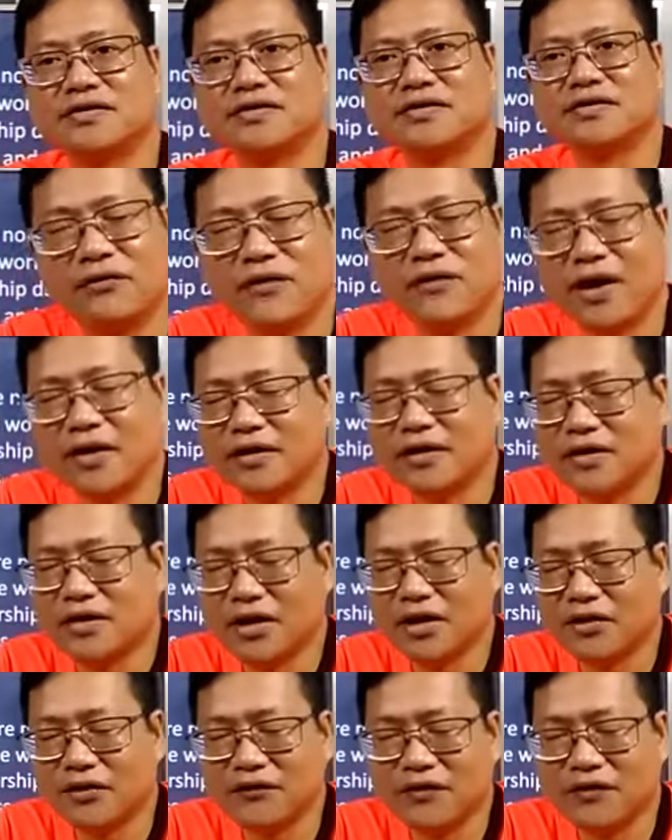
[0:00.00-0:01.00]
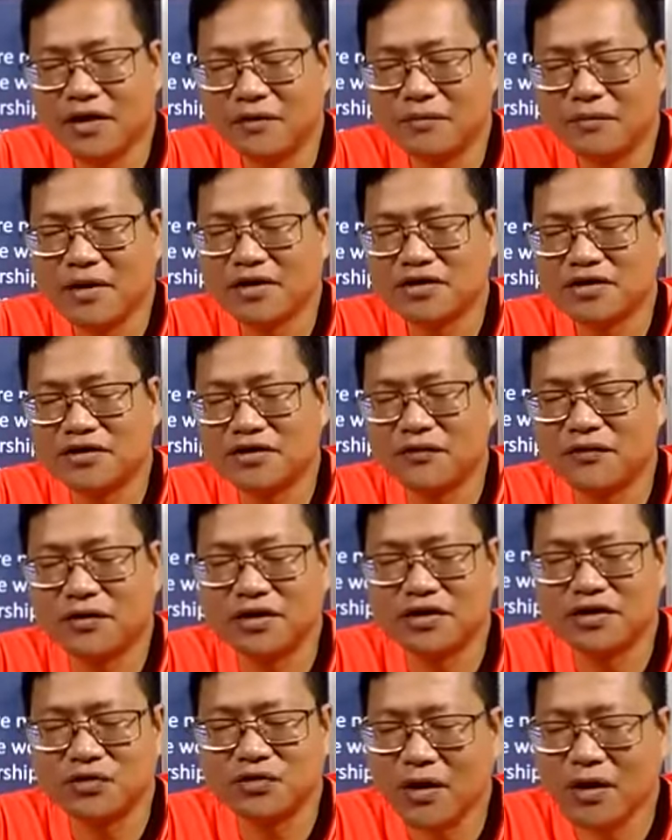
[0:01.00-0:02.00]
Father, thank you very much for
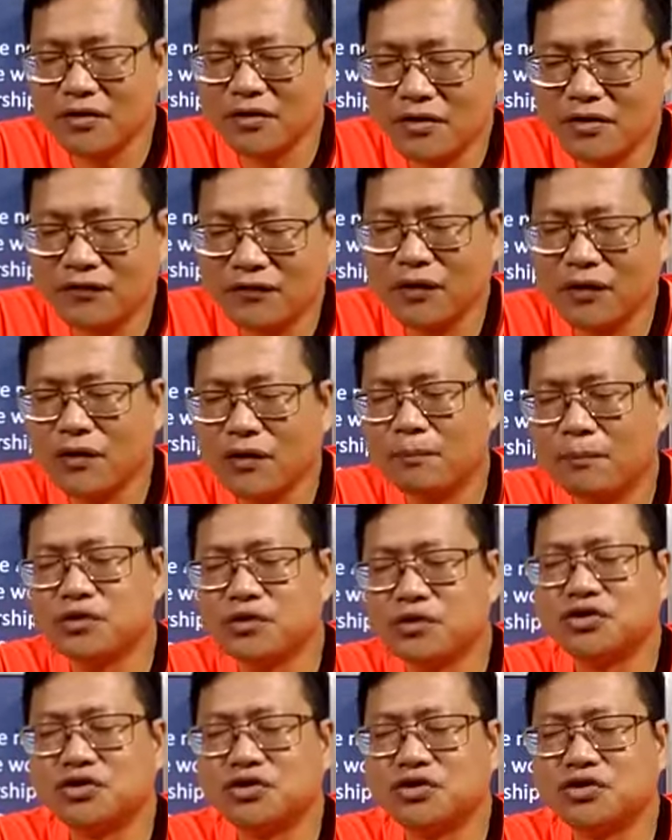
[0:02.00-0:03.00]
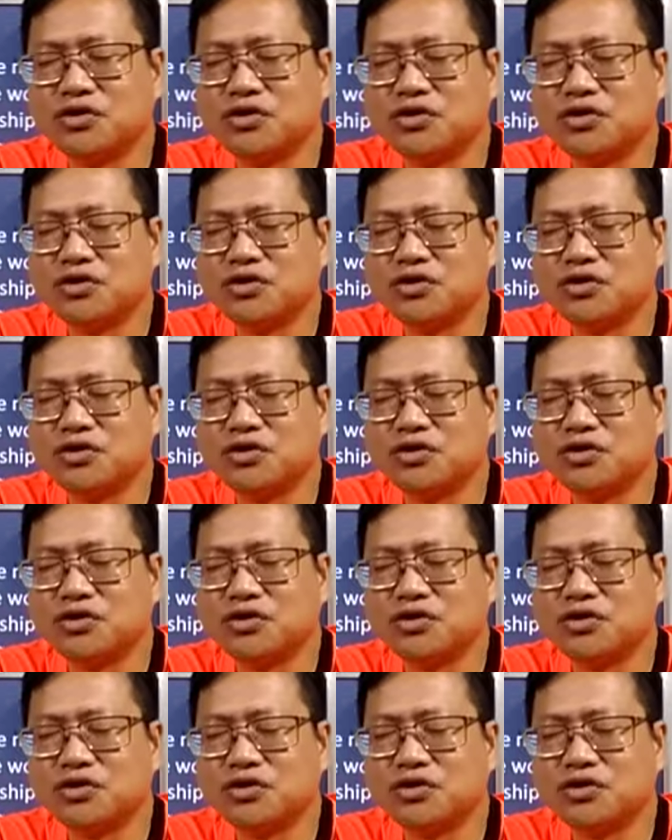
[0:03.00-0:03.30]
this wonderful opportunity